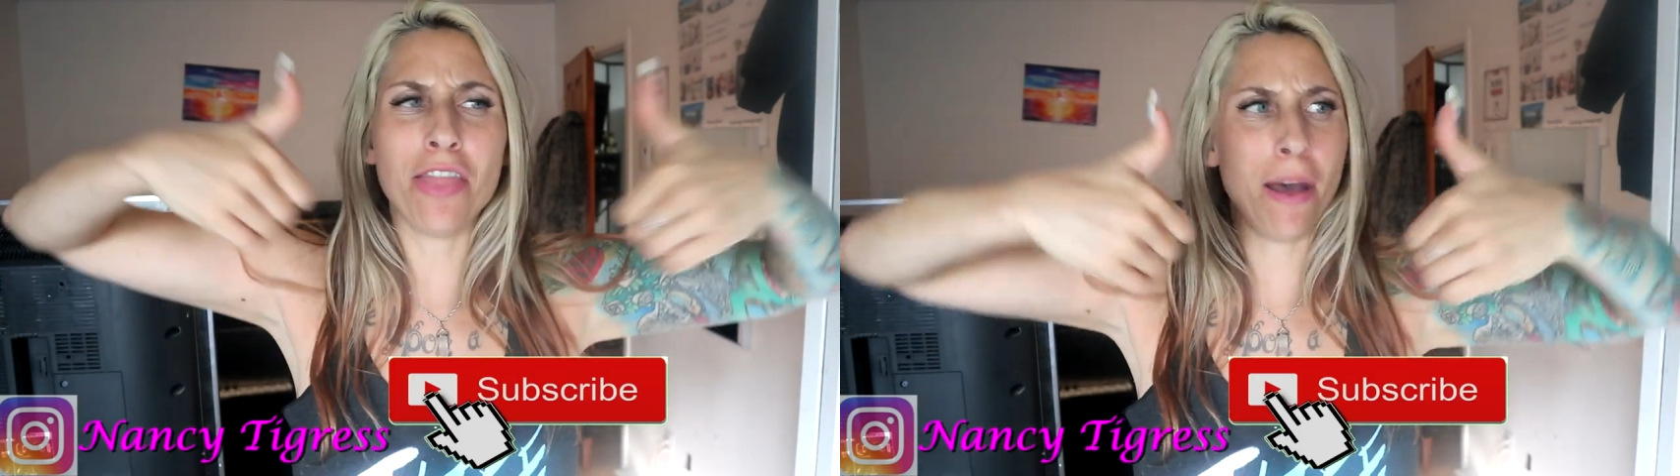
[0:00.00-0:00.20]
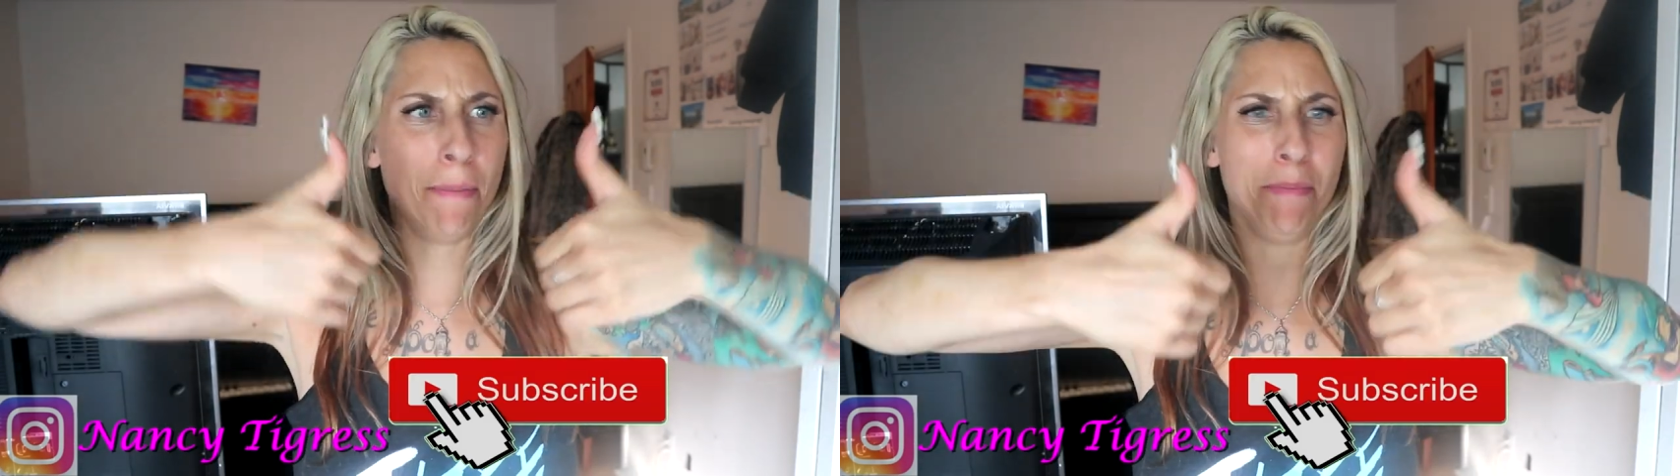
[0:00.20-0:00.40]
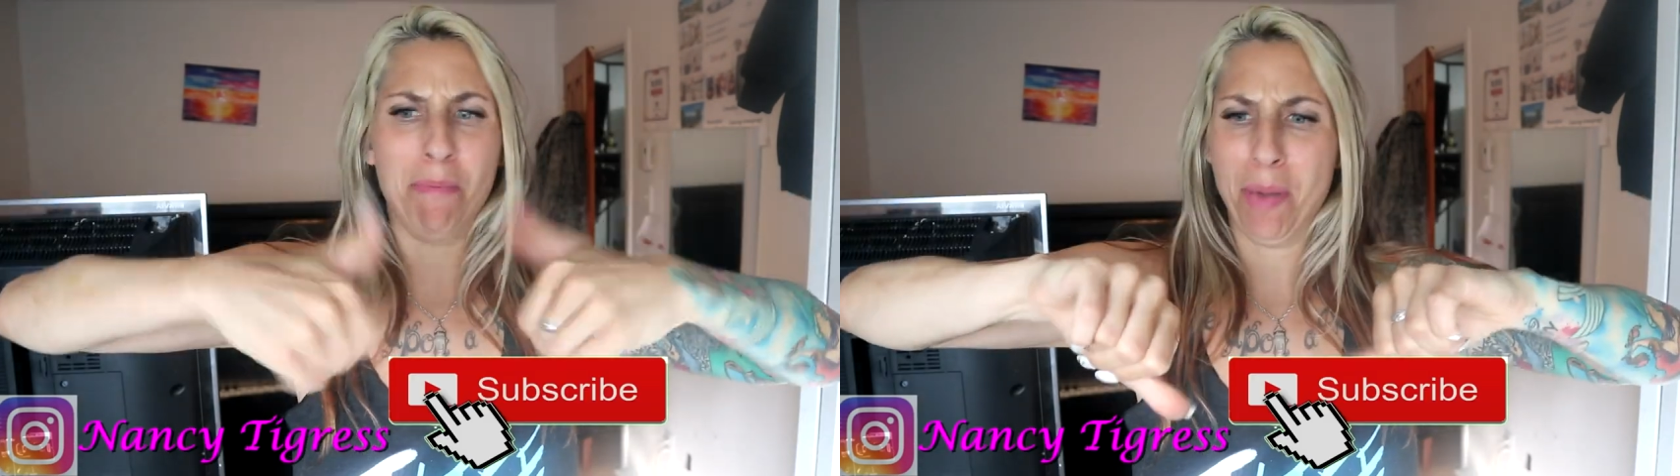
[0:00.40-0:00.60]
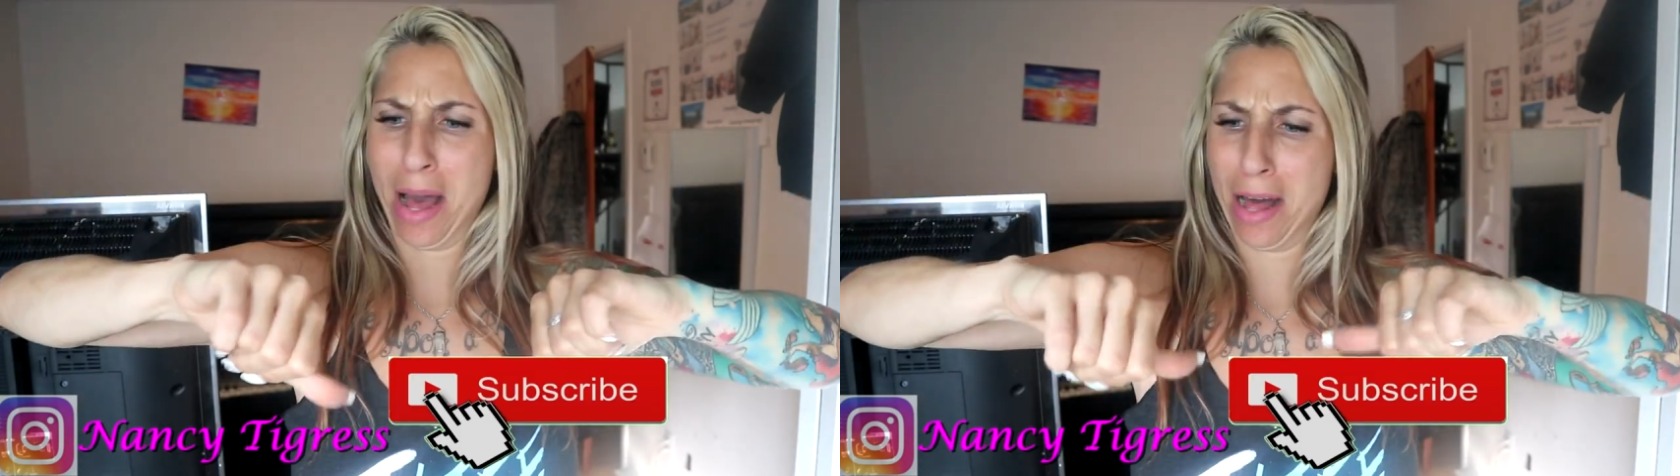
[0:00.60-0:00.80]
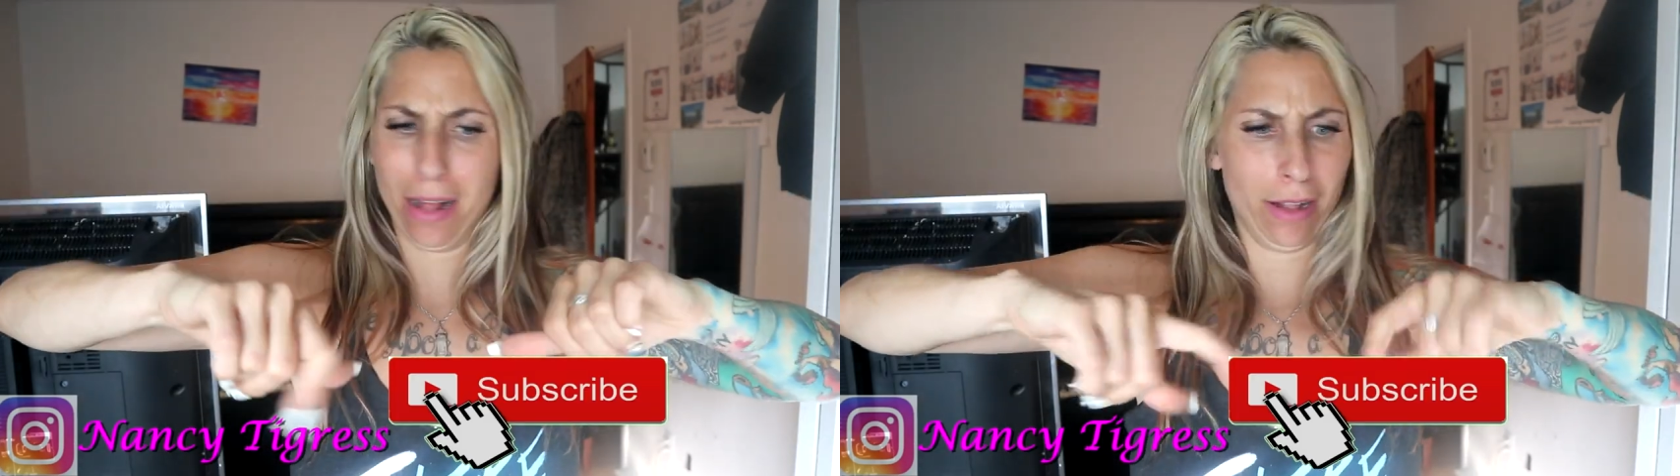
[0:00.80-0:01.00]
the
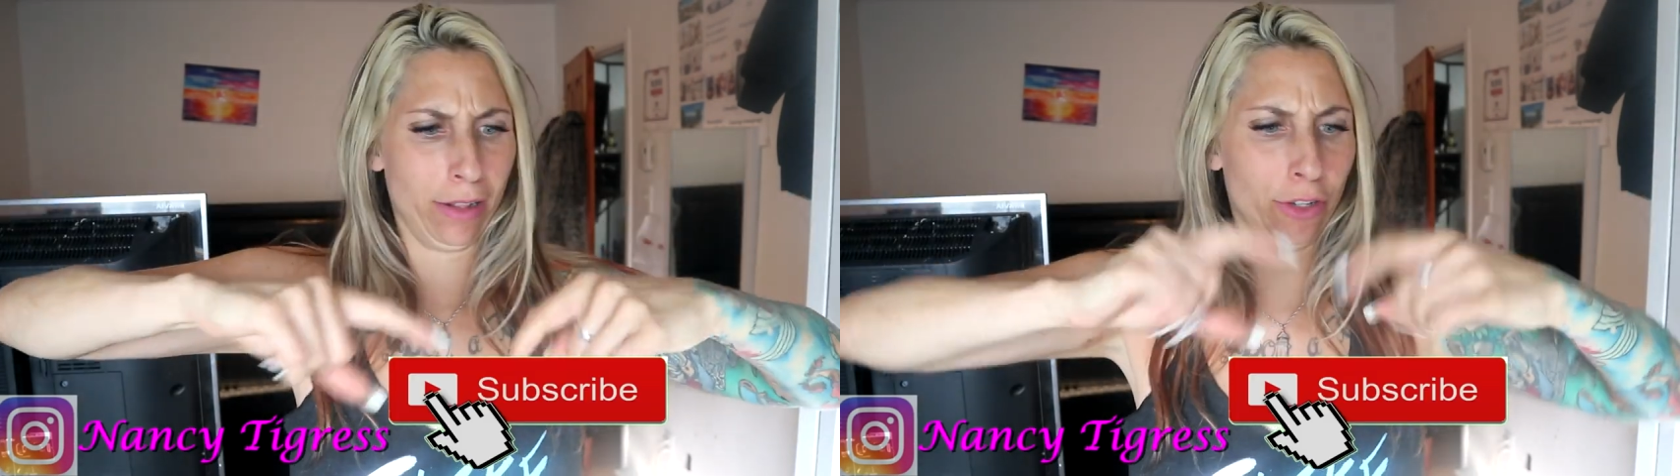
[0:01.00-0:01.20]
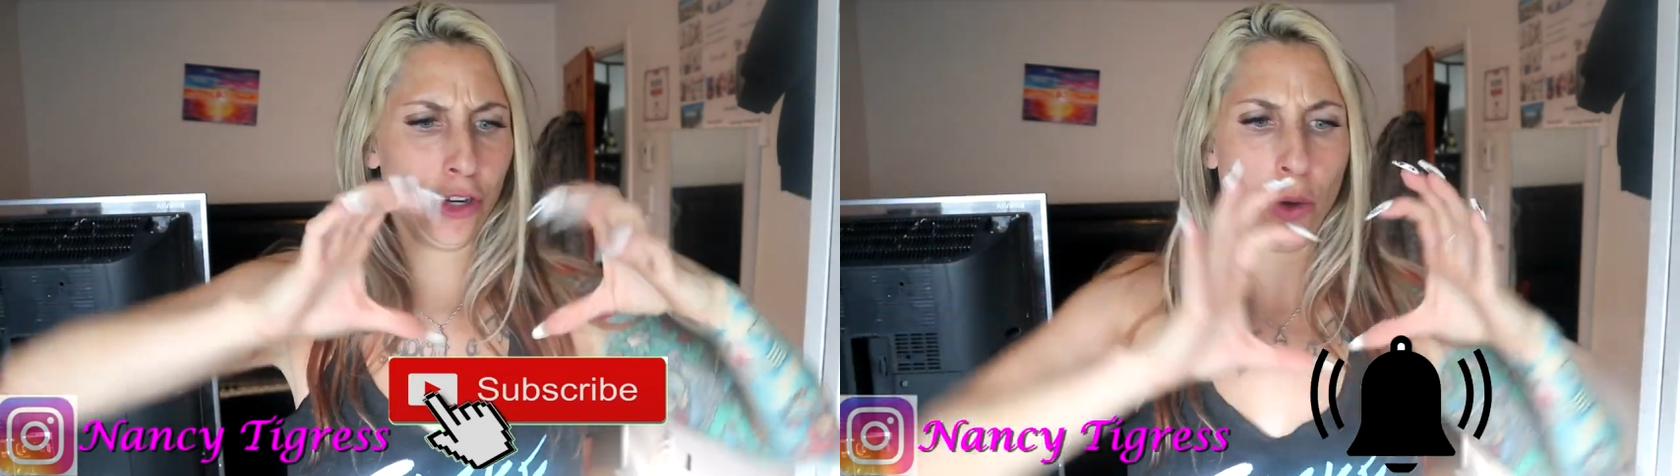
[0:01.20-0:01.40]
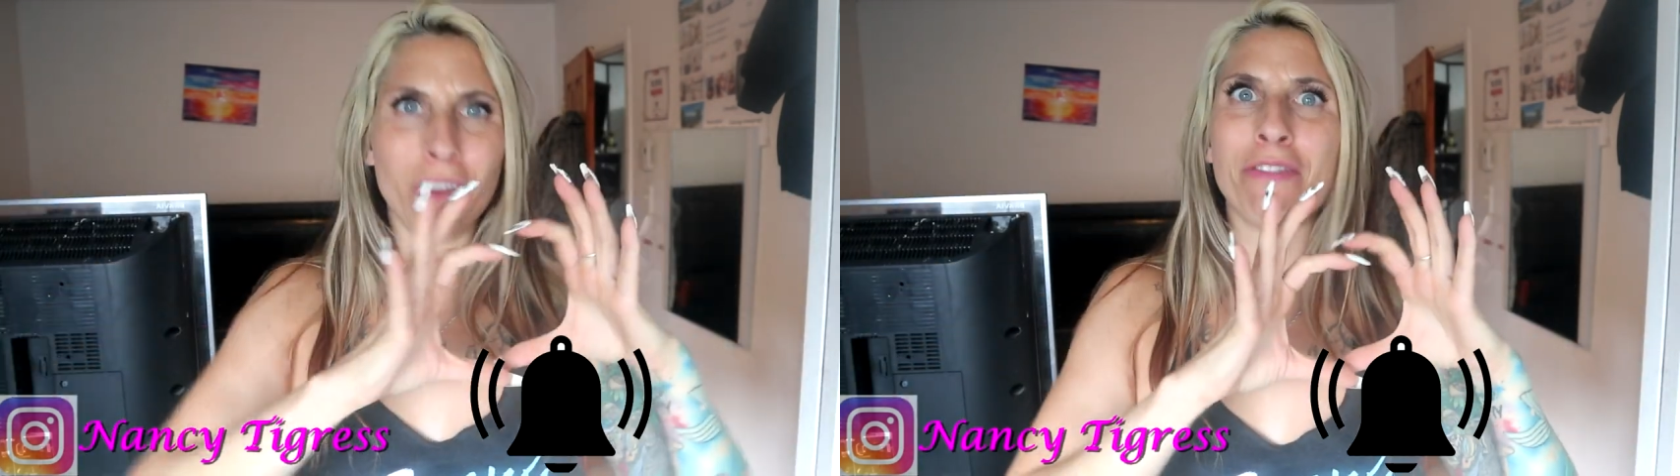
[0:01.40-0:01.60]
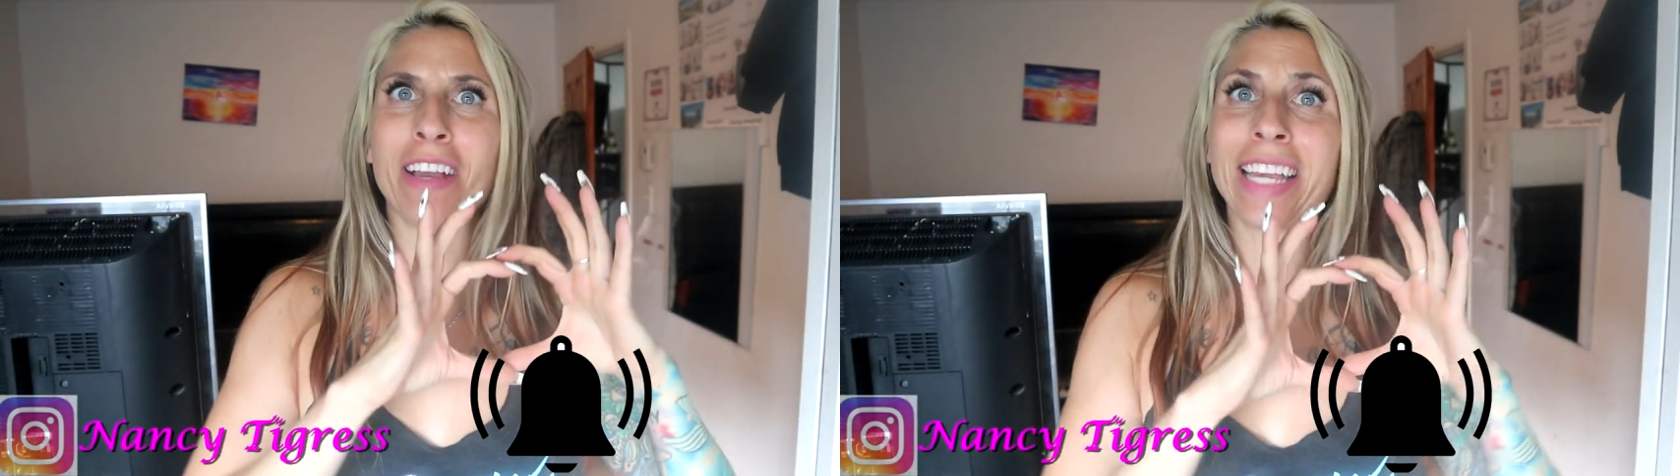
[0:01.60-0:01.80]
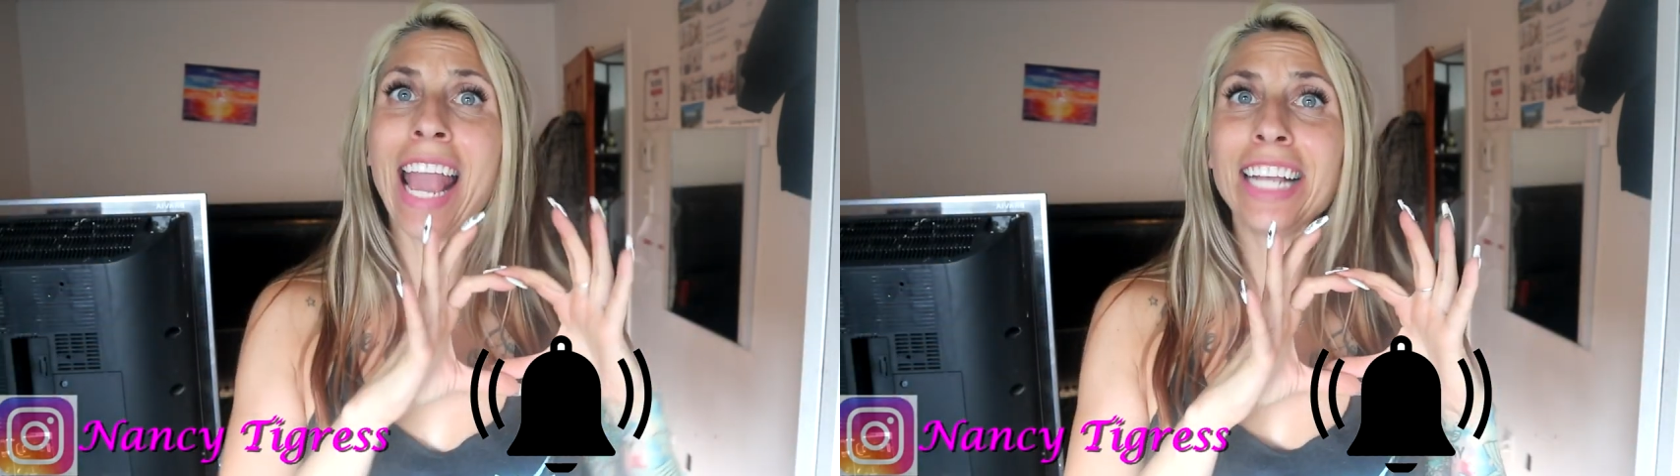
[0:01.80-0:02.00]
bell
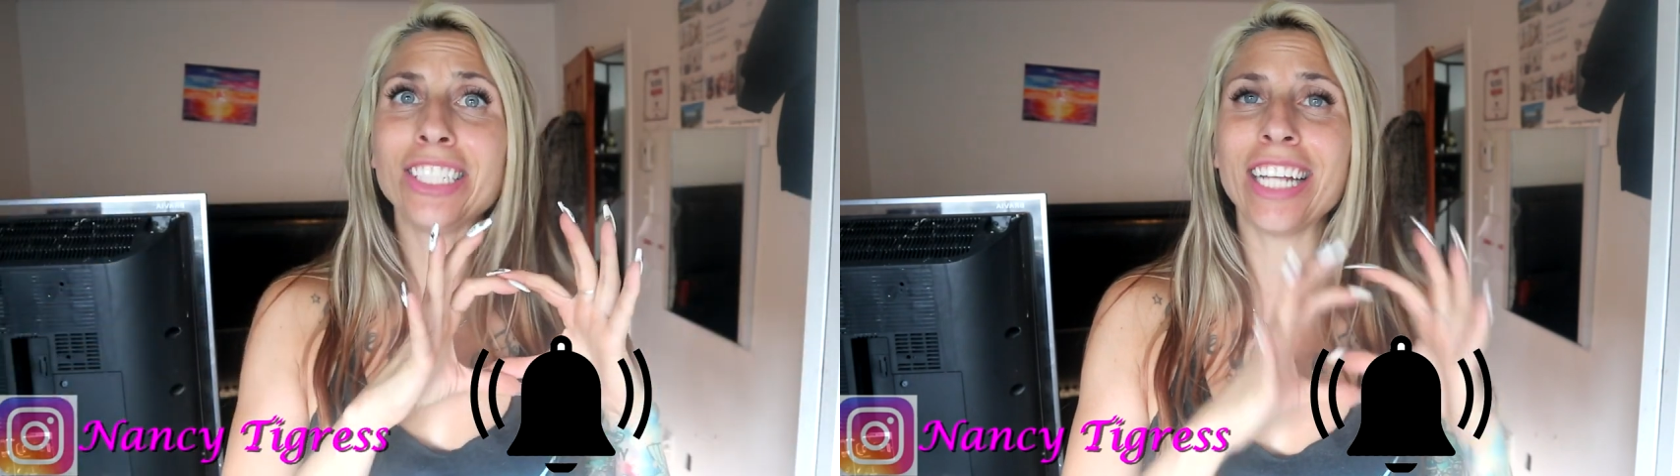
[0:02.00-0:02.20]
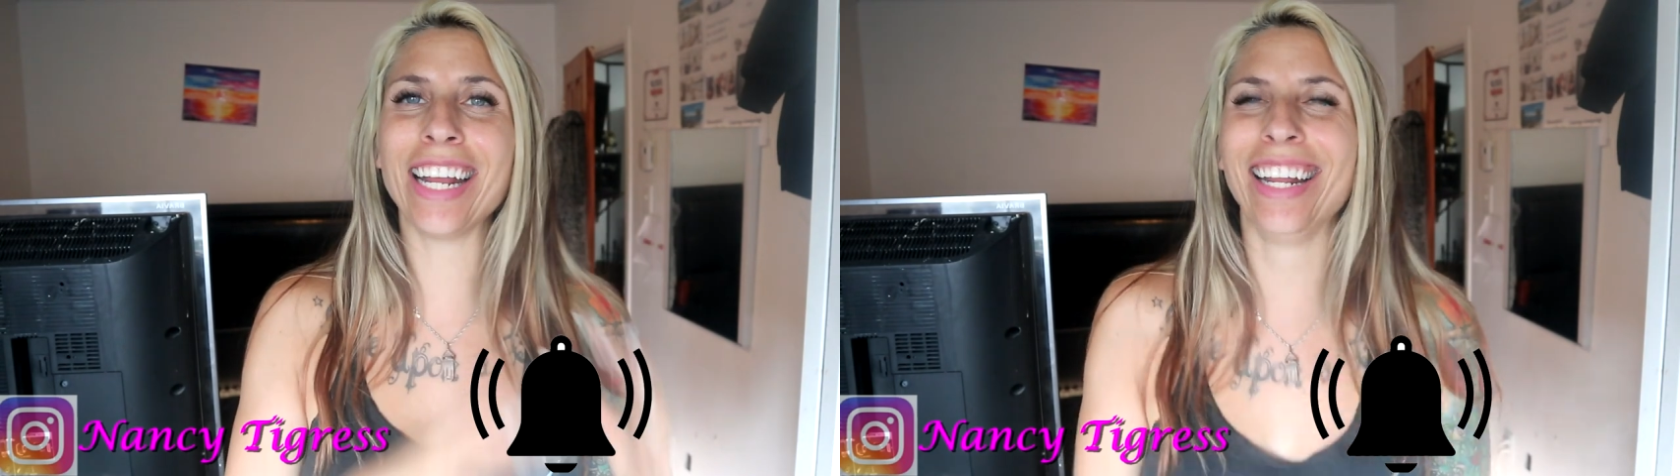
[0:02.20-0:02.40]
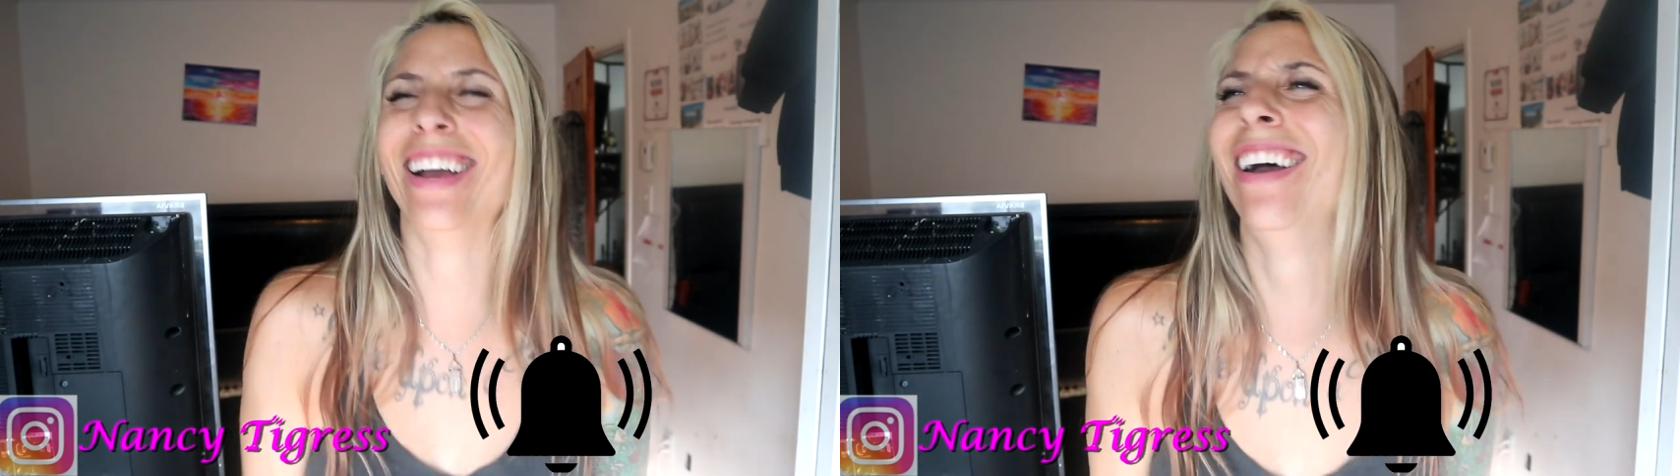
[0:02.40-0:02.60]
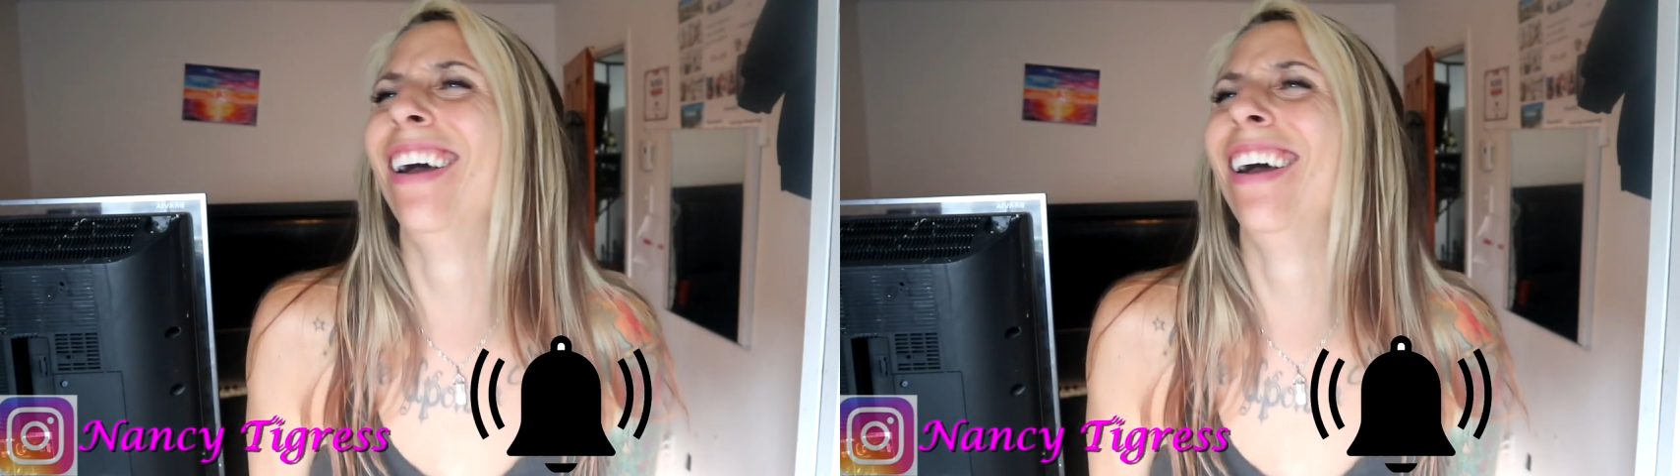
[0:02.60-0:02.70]
notification.